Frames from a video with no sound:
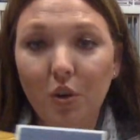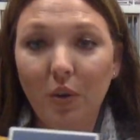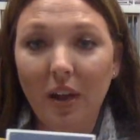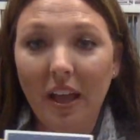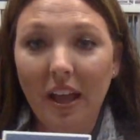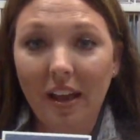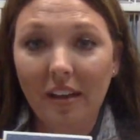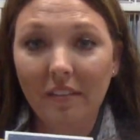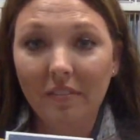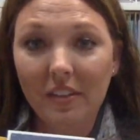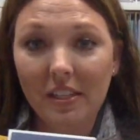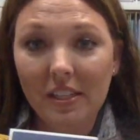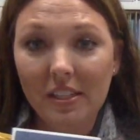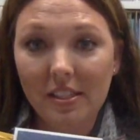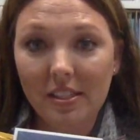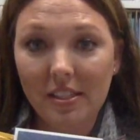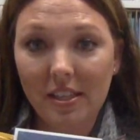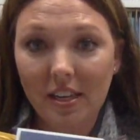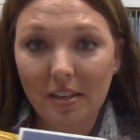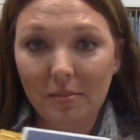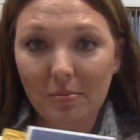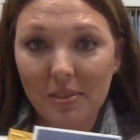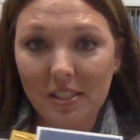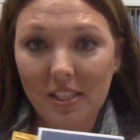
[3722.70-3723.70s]
don't have these
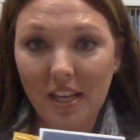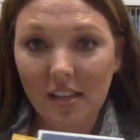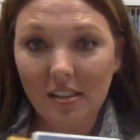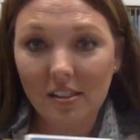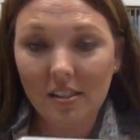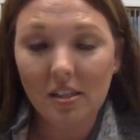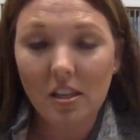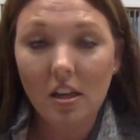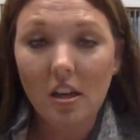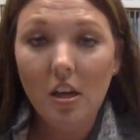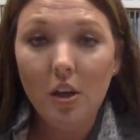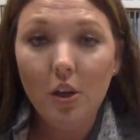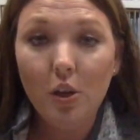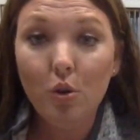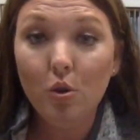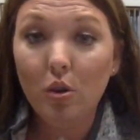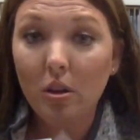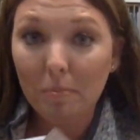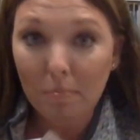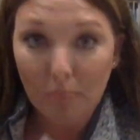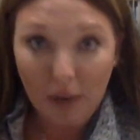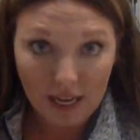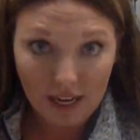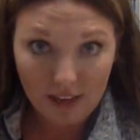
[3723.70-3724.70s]
stamp sets, you
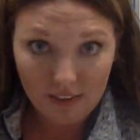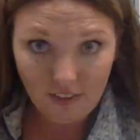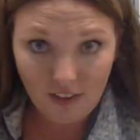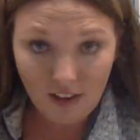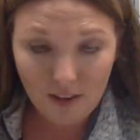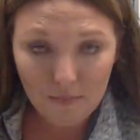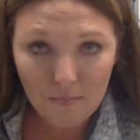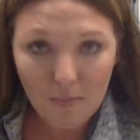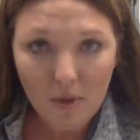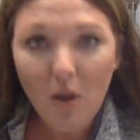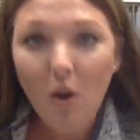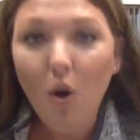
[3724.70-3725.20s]
can buy them